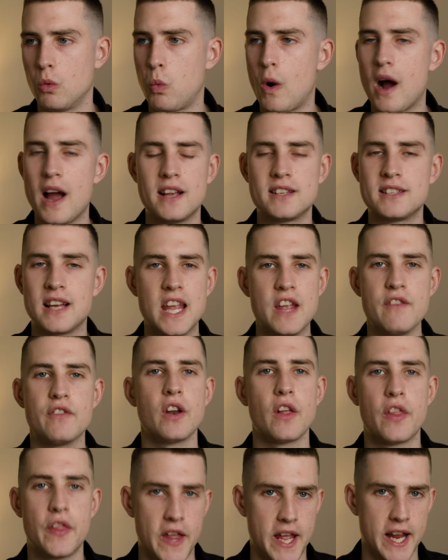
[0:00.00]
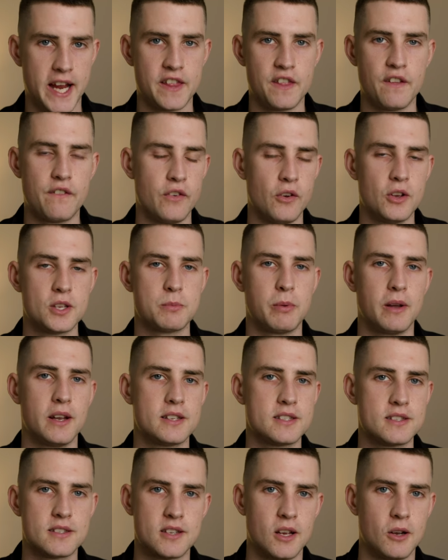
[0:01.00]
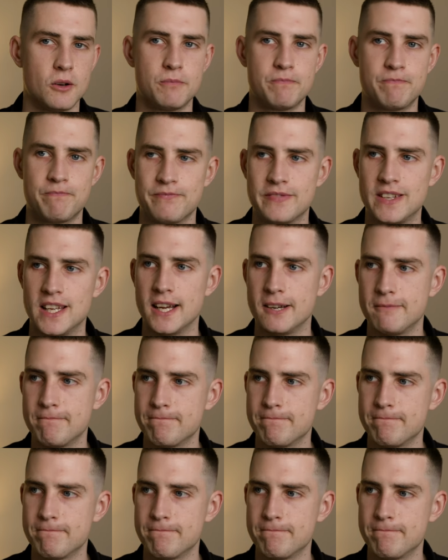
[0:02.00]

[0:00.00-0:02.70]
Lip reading: why is that even a thing in the first place? So yeah.